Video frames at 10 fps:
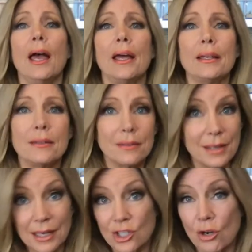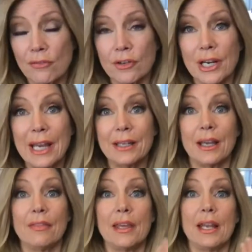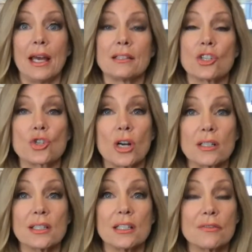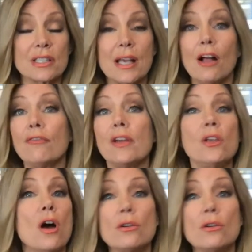and gets over it and then has a strong sense of self and